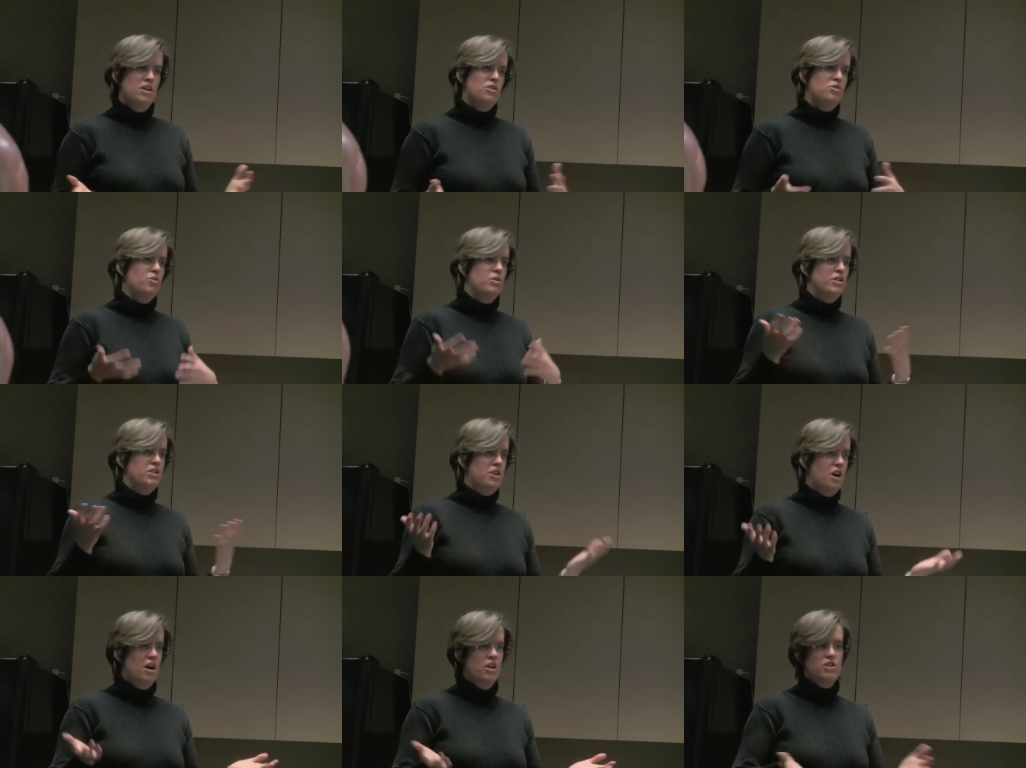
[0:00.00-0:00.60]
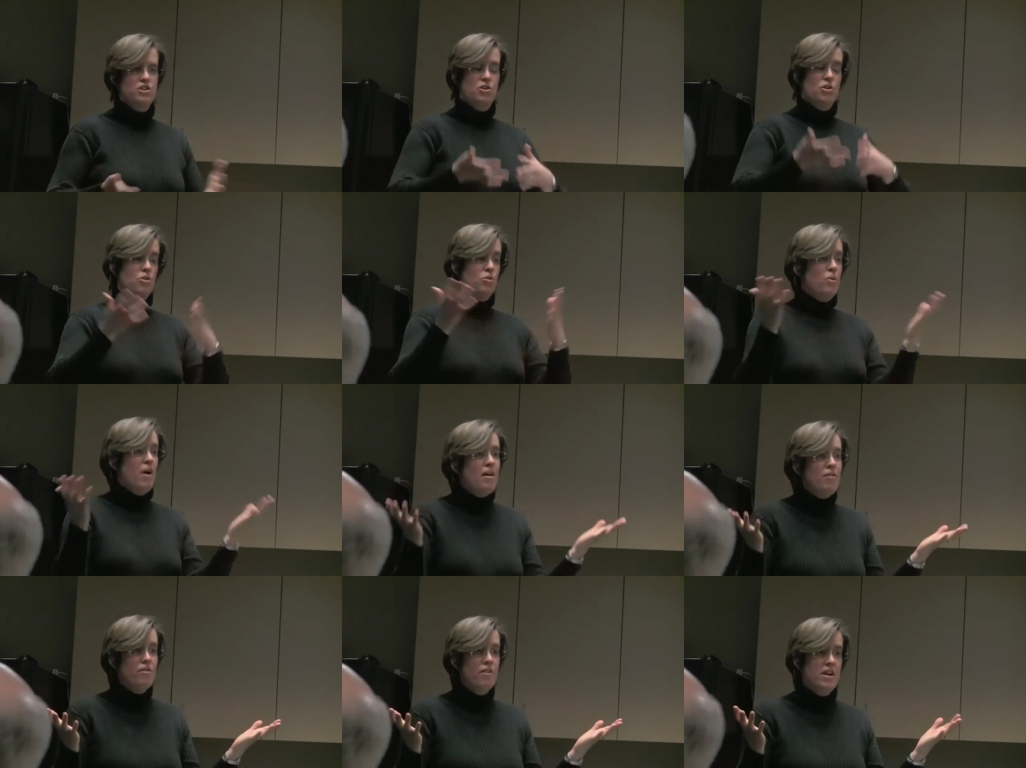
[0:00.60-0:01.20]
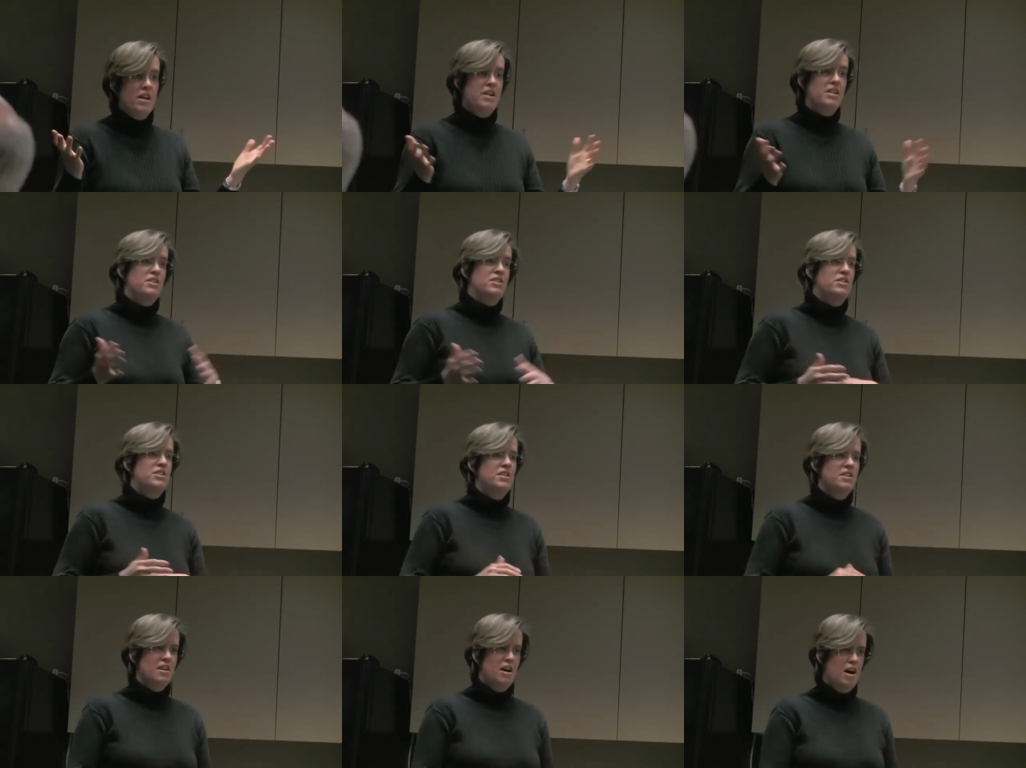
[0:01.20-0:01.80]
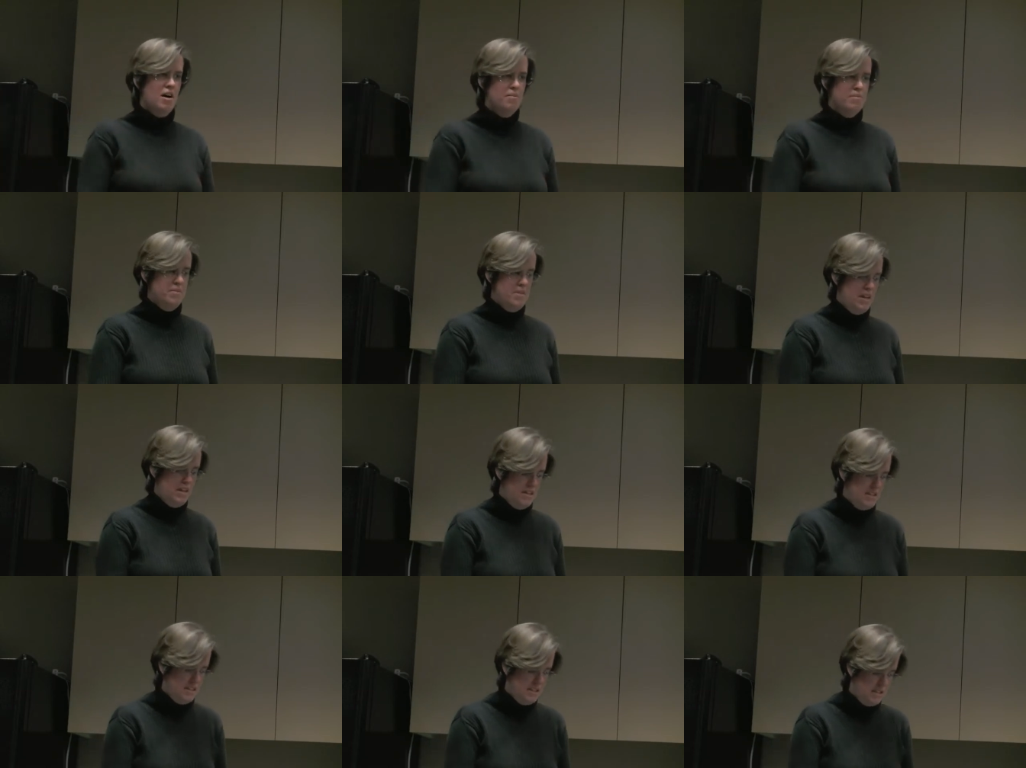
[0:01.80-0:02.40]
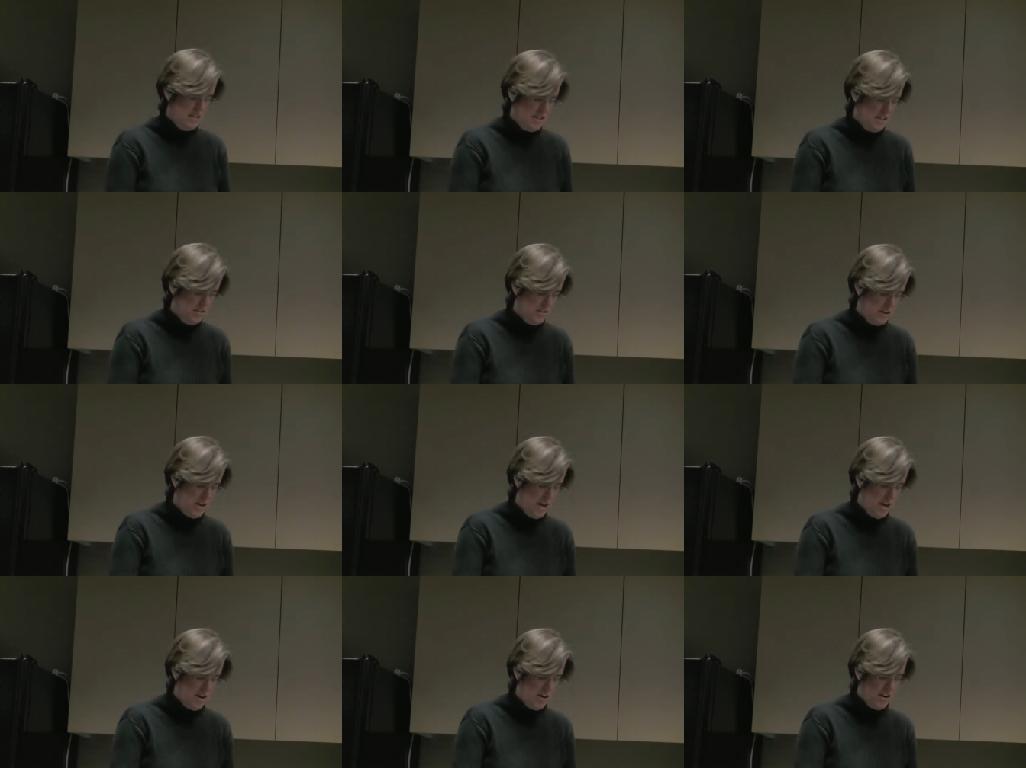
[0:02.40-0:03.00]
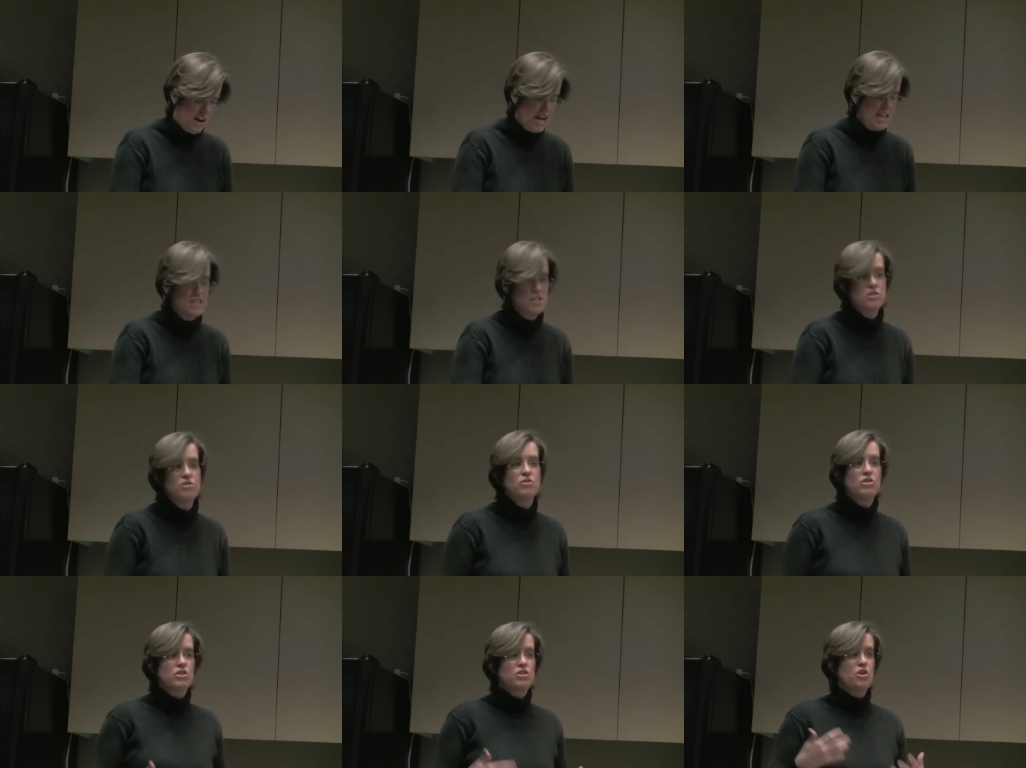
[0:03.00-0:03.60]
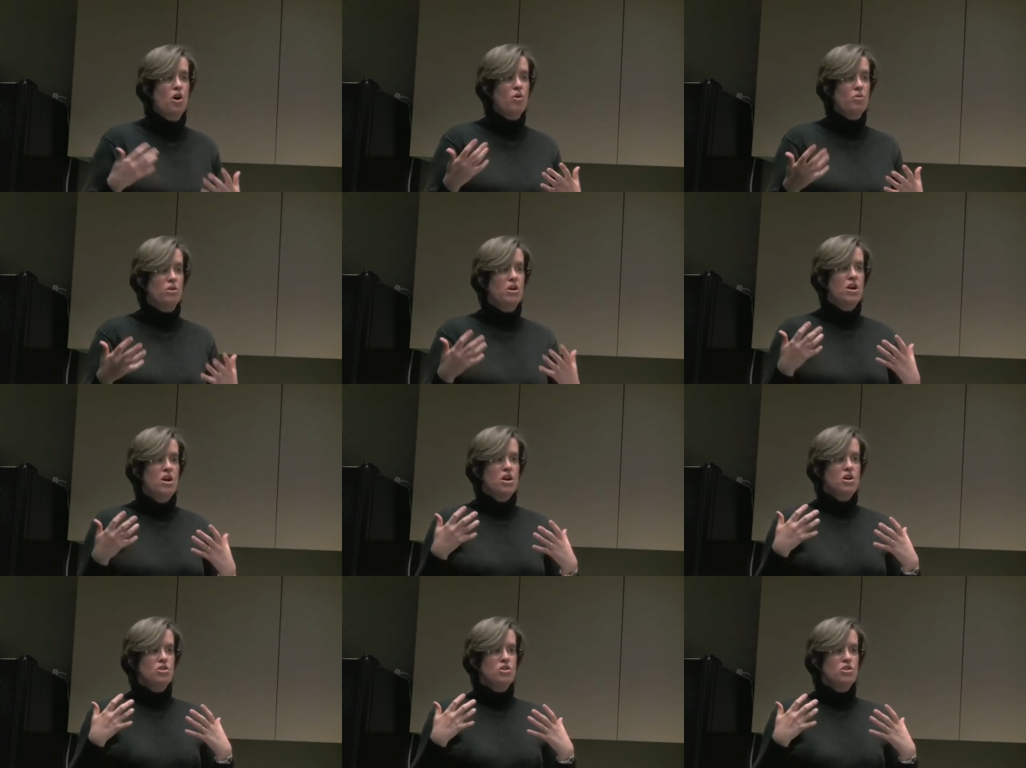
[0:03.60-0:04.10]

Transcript: to a judge or whoever it is um, that's, that's looking at your case, and you just don't,